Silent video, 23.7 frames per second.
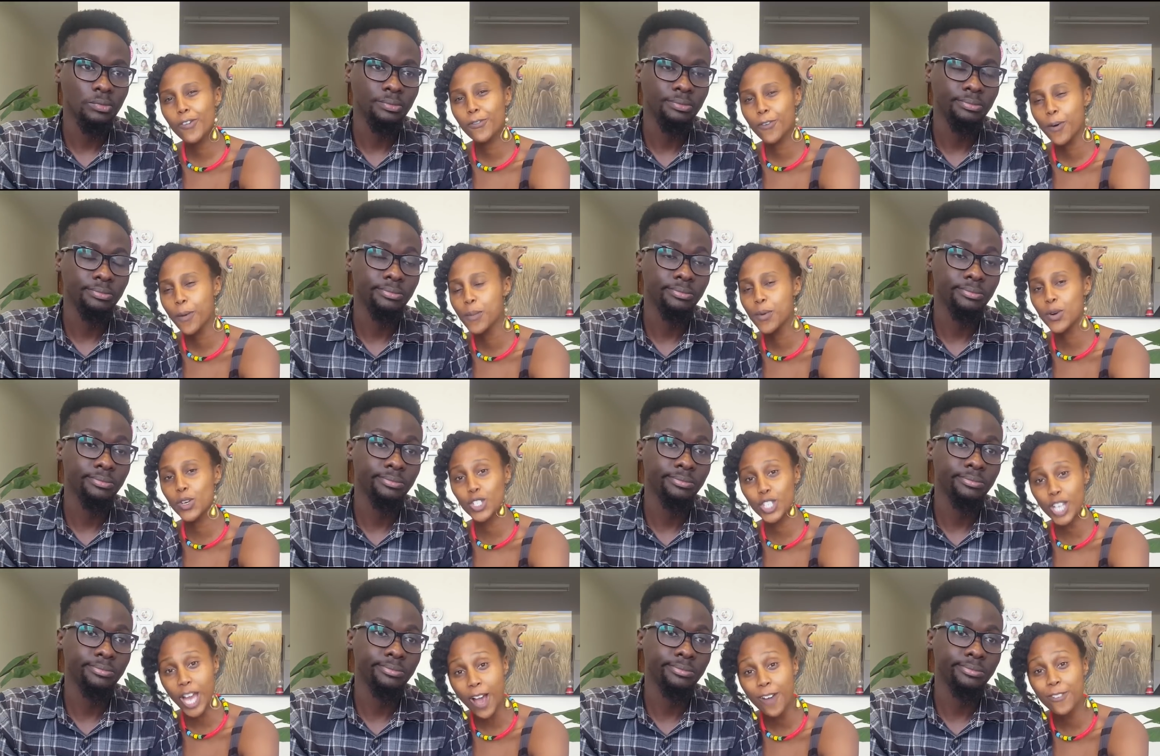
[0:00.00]
Speaker 1: for
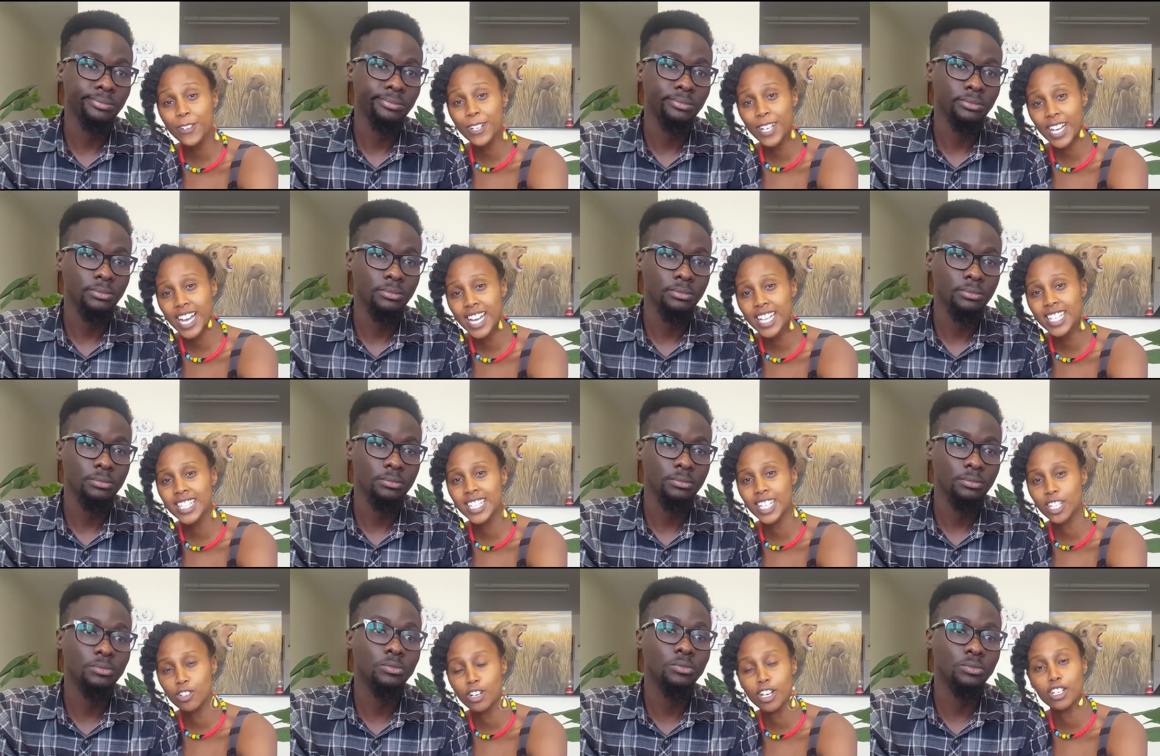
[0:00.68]
most
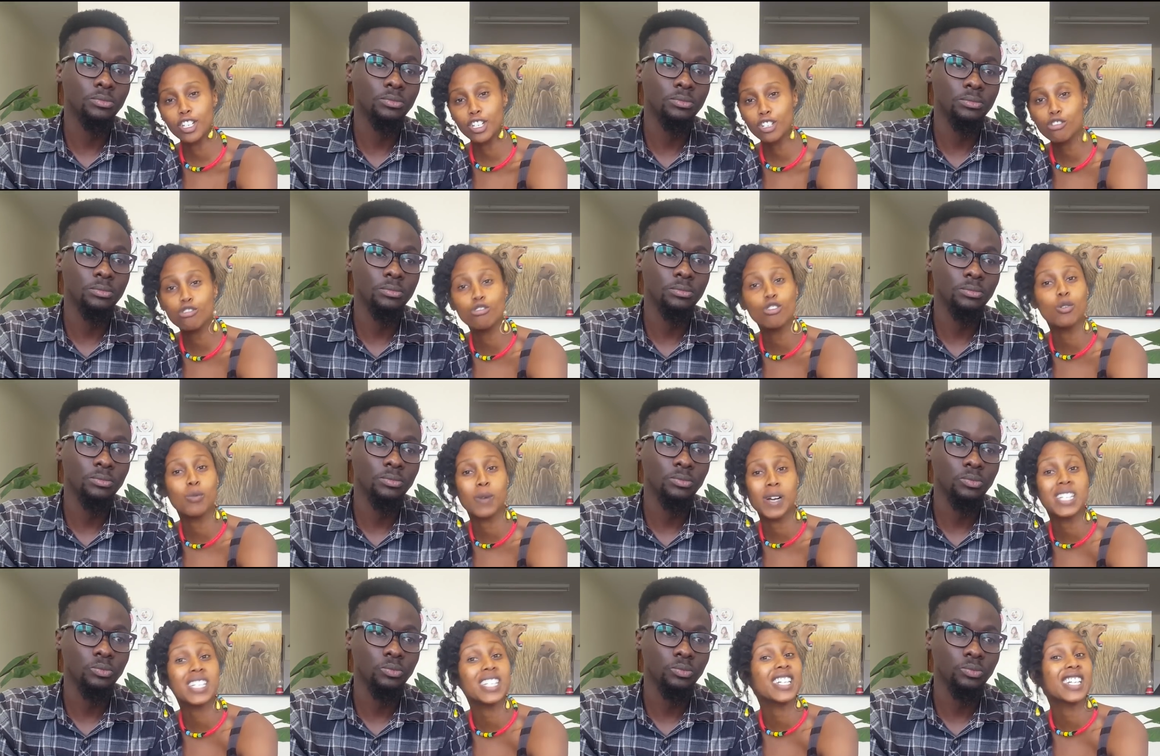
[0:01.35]
Africans, the
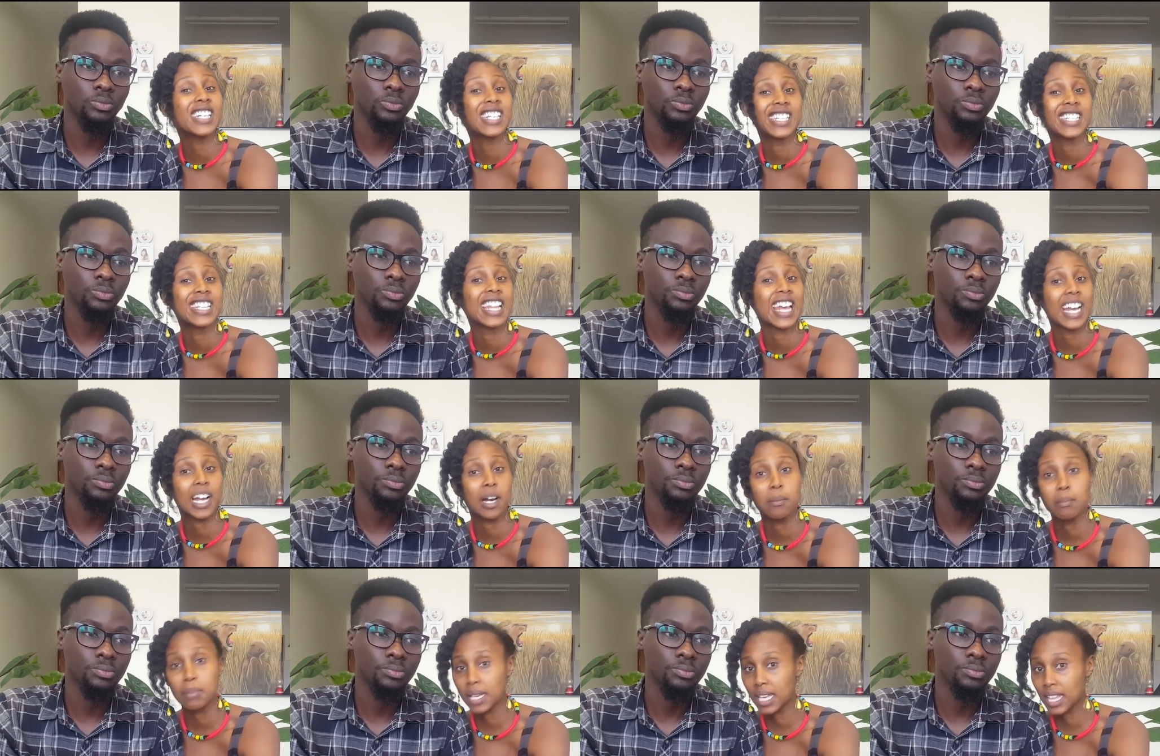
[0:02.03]
traditional wedding is
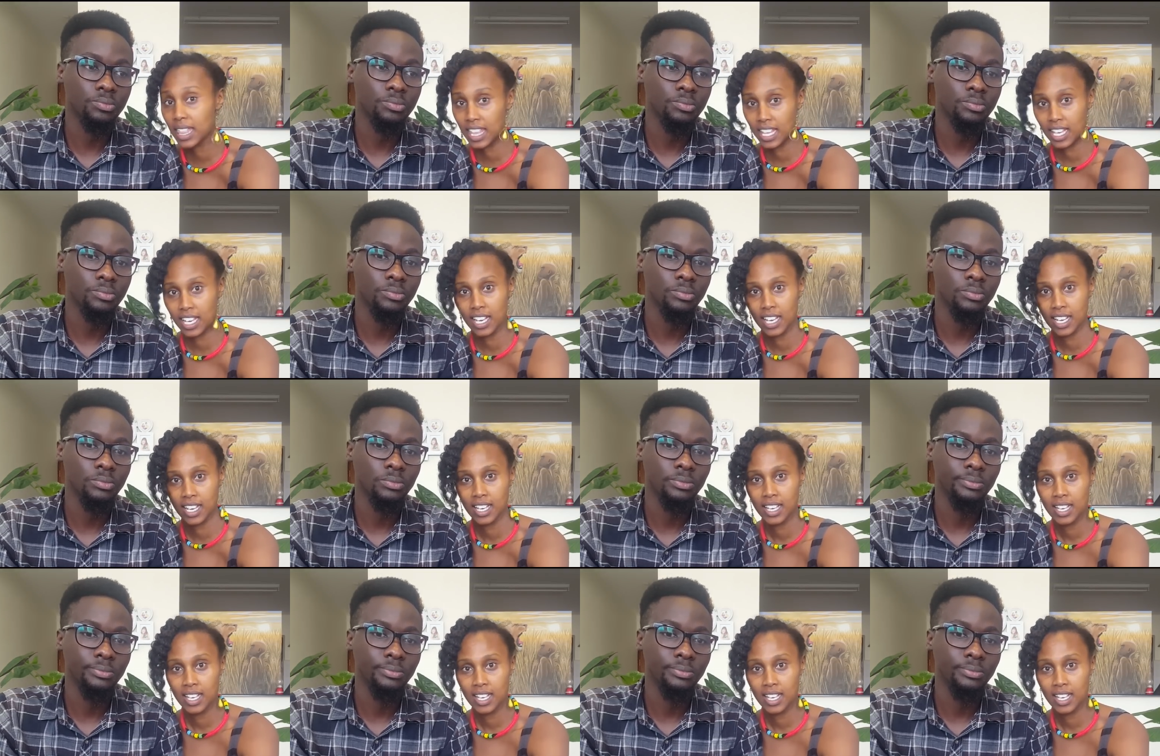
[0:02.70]
like a big thing.